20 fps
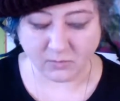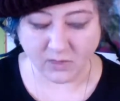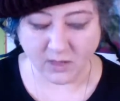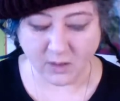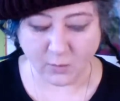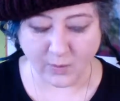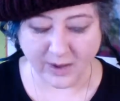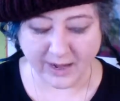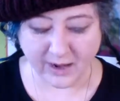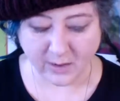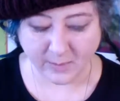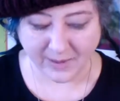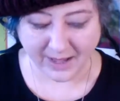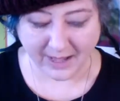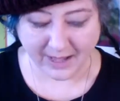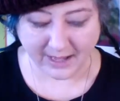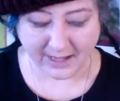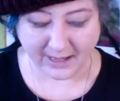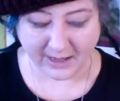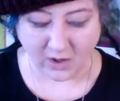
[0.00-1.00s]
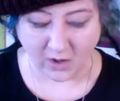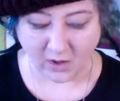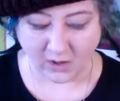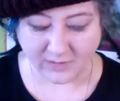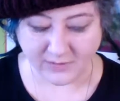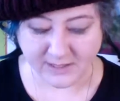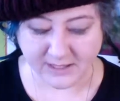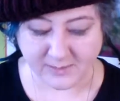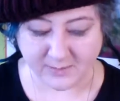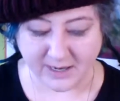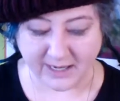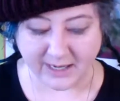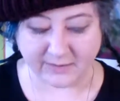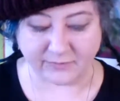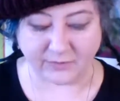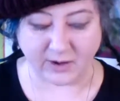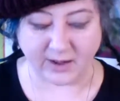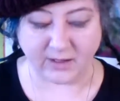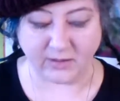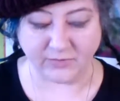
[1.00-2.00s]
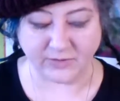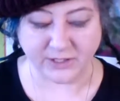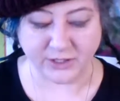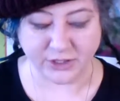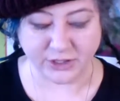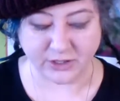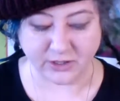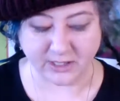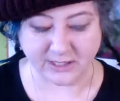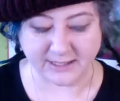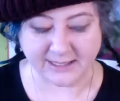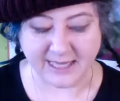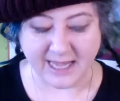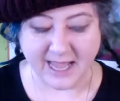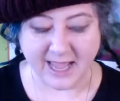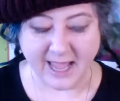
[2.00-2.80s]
We are paying all this money for health insurance,